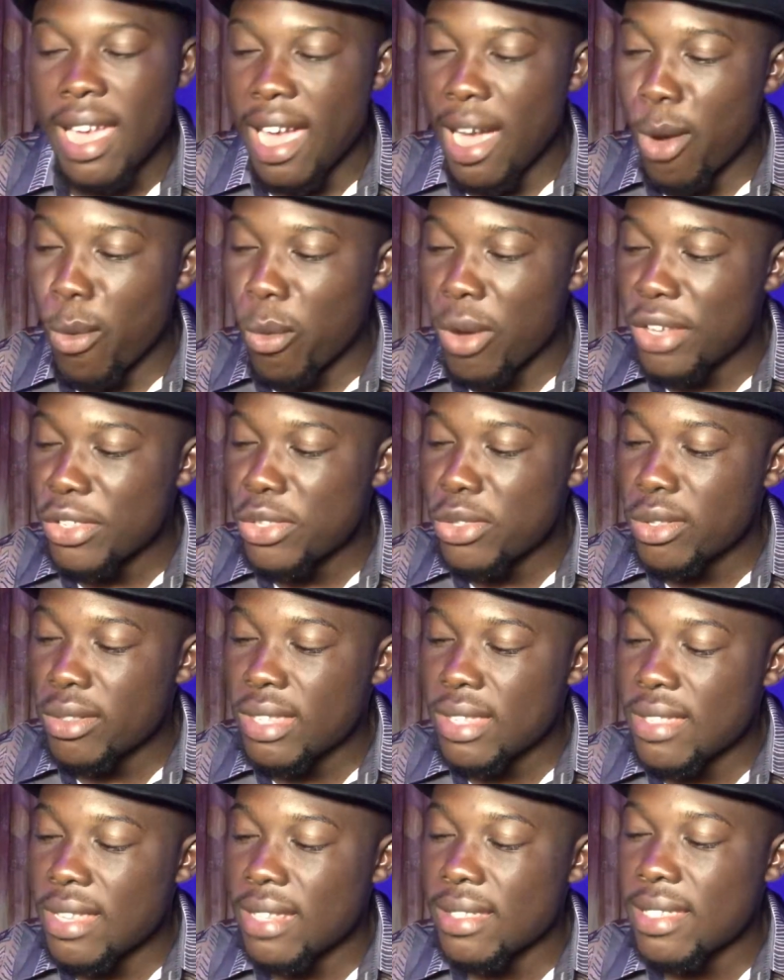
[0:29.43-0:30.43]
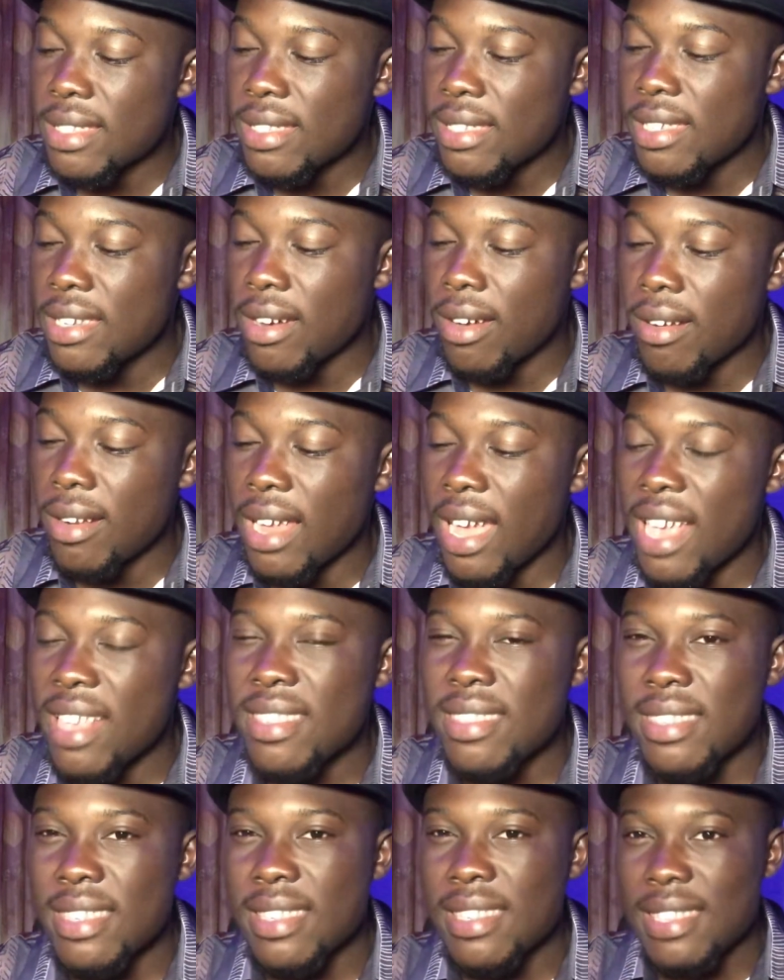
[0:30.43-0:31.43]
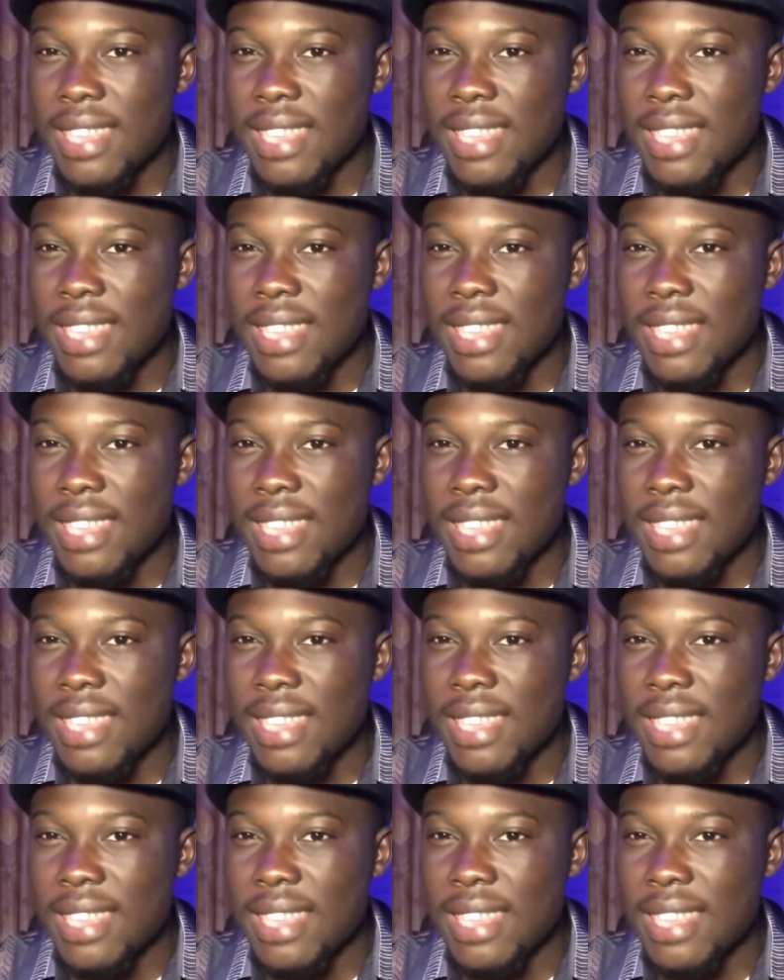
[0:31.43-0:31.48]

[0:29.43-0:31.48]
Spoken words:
And once you notice that this girl has these